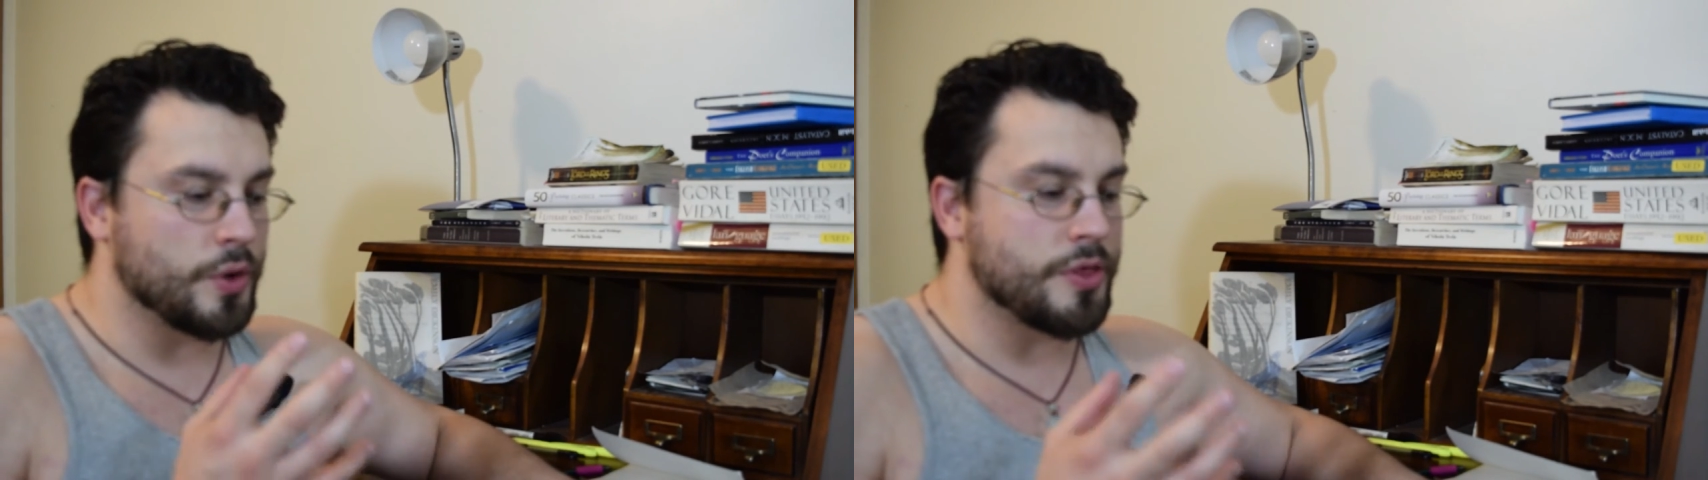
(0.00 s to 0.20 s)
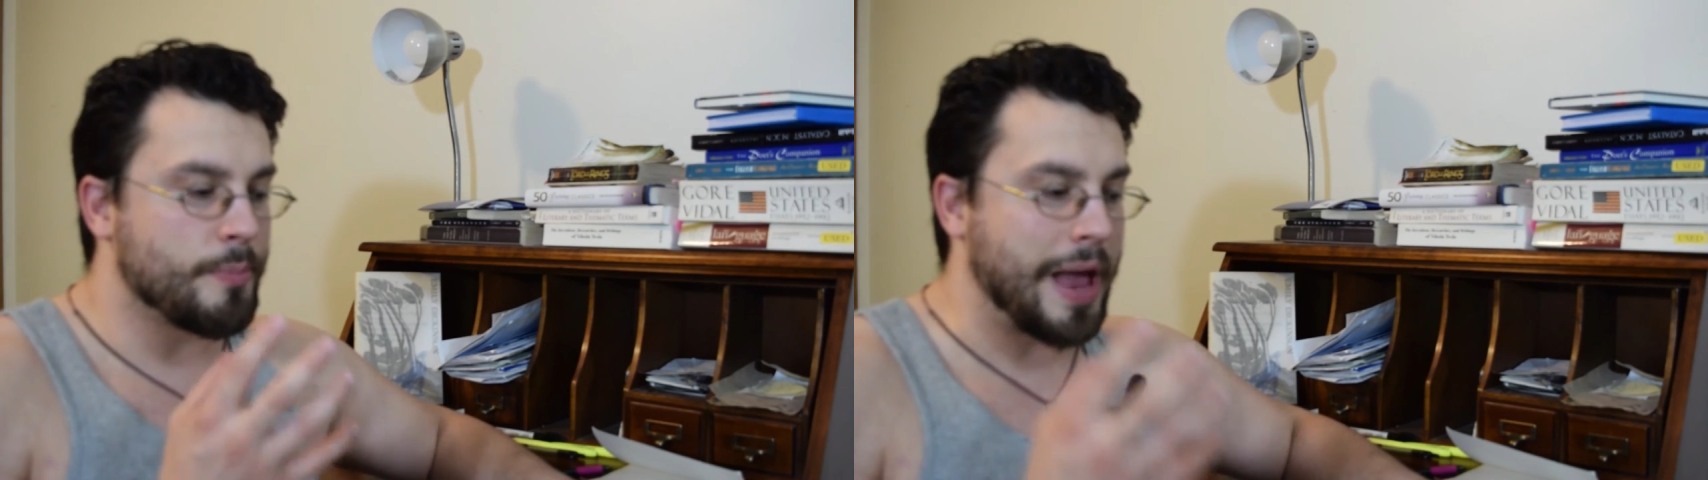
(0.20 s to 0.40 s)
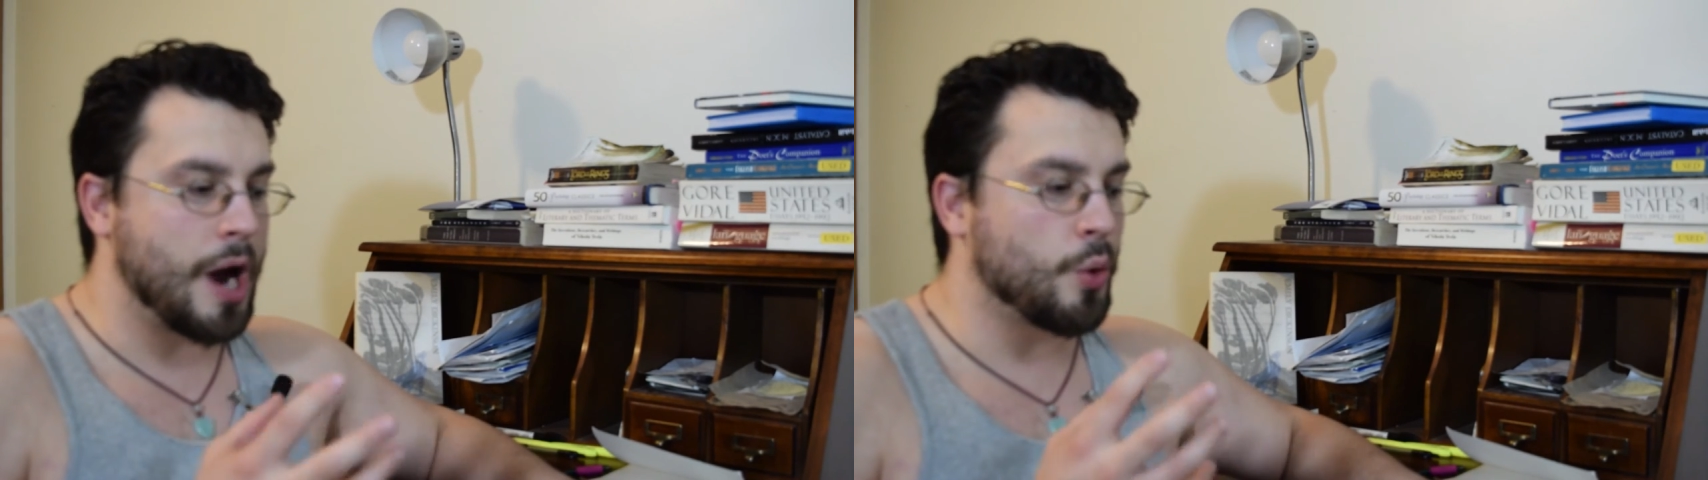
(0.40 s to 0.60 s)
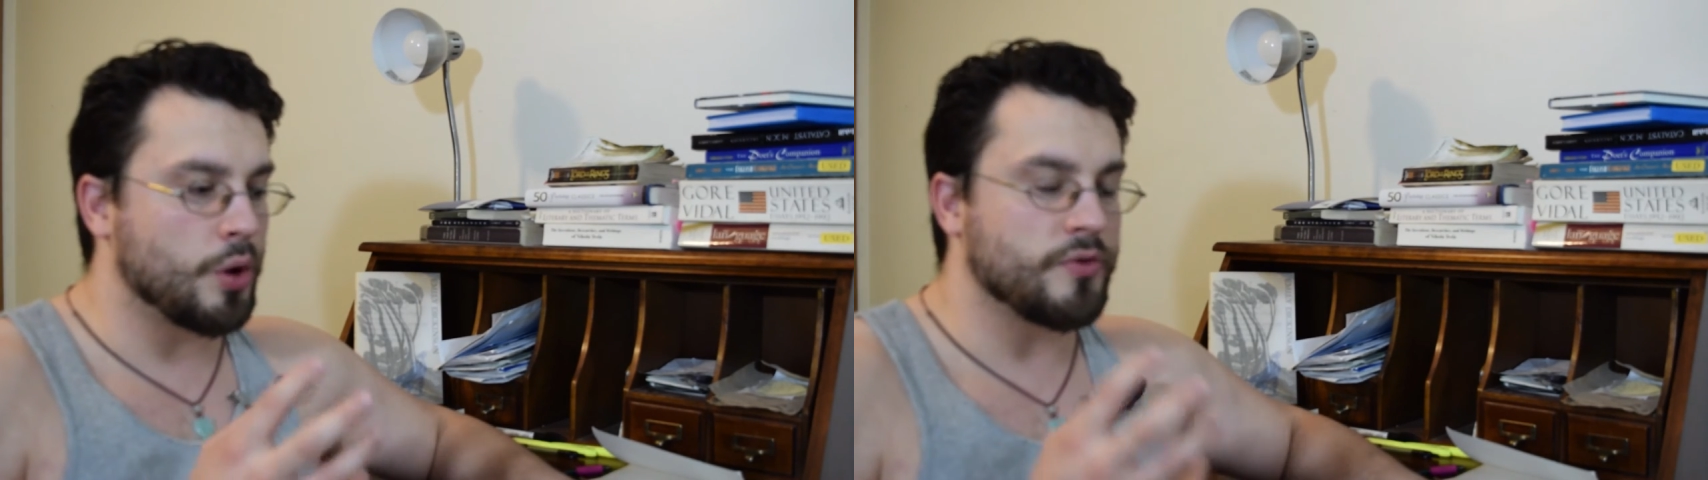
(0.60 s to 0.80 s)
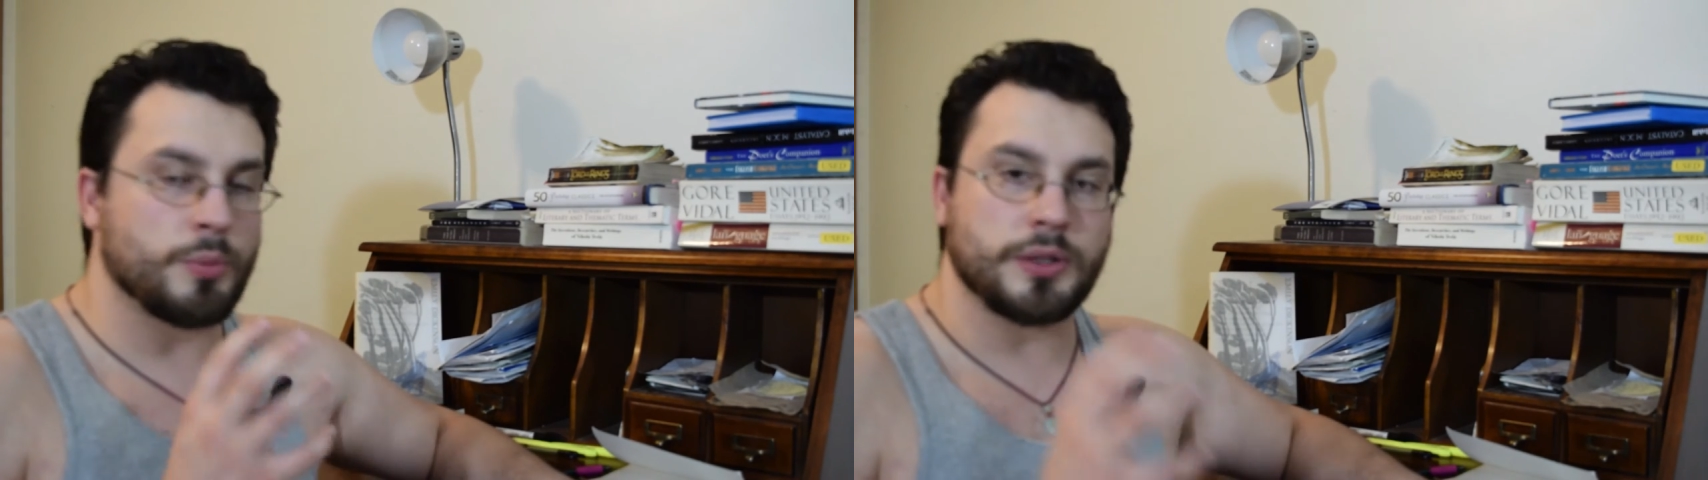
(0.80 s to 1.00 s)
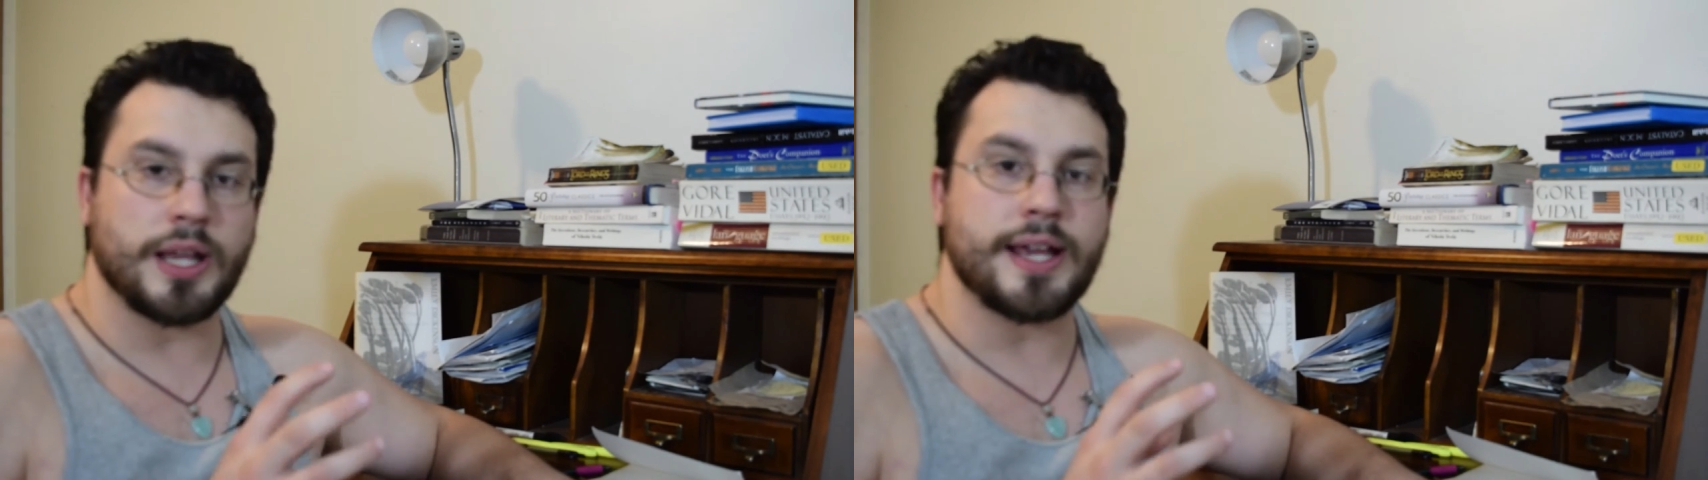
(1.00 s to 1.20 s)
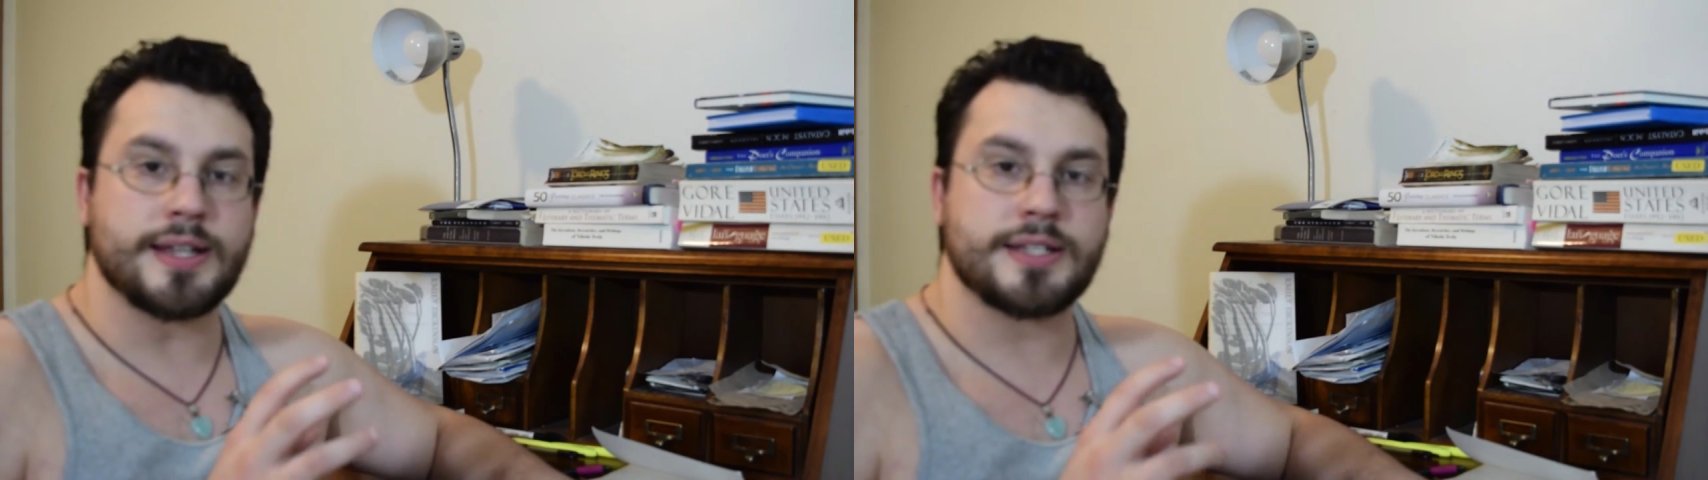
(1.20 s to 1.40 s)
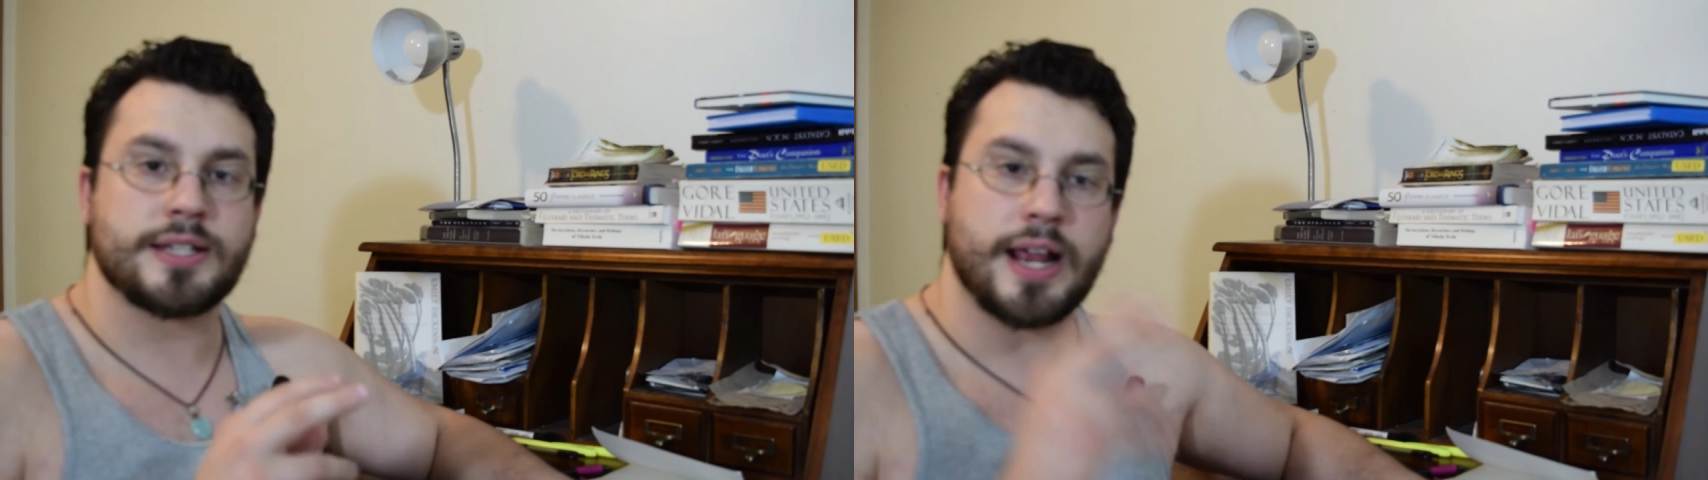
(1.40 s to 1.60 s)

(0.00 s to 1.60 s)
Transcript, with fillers: with the power of a place,